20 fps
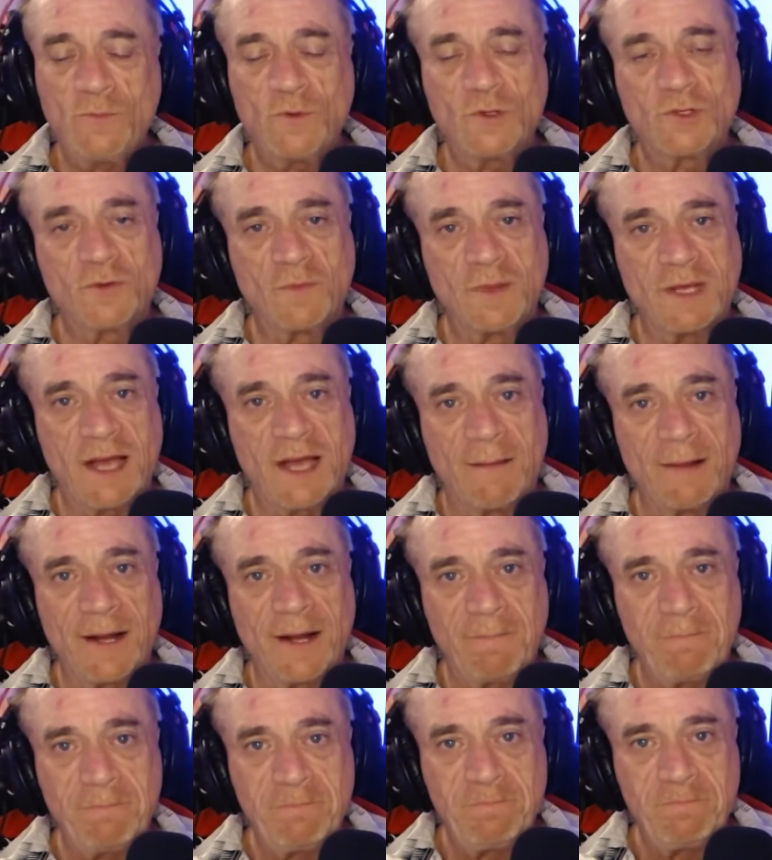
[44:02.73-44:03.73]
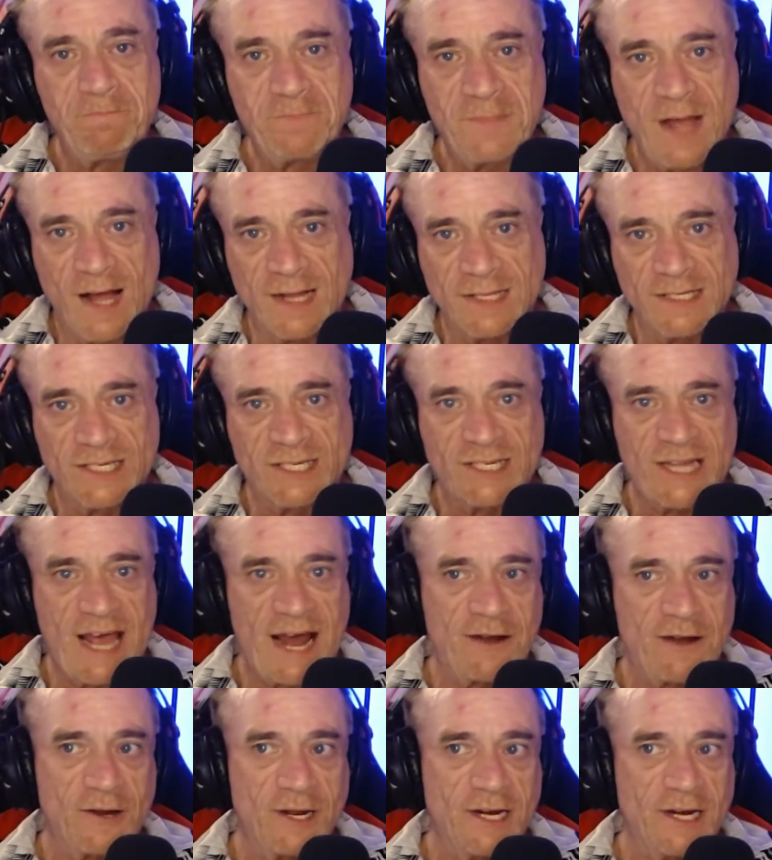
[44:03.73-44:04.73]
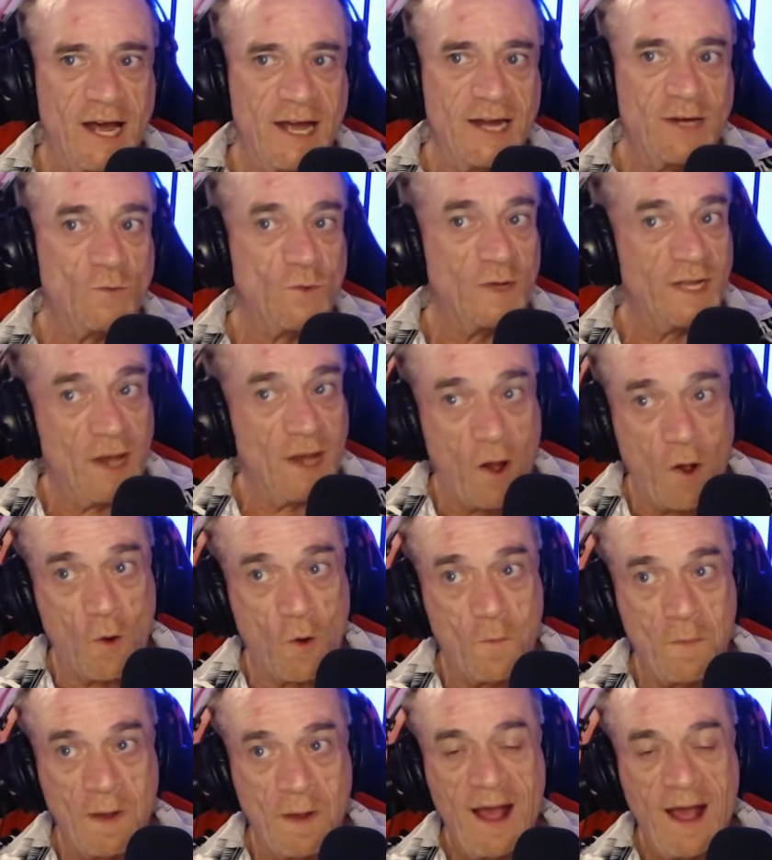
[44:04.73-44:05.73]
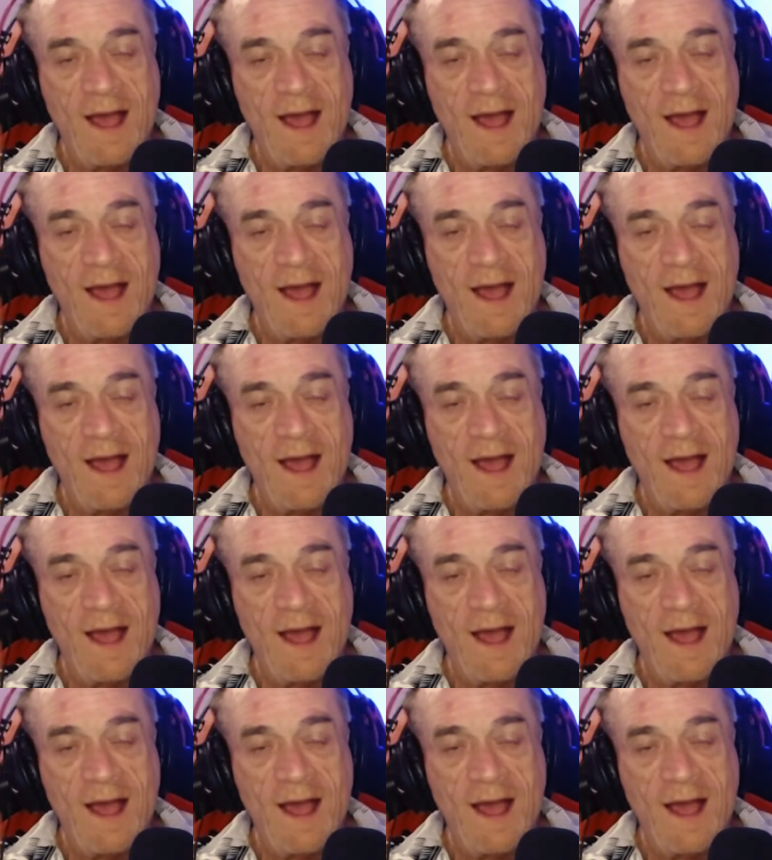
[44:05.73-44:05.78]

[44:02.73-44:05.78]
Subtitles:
which will be coming up on Saturday night, we hope,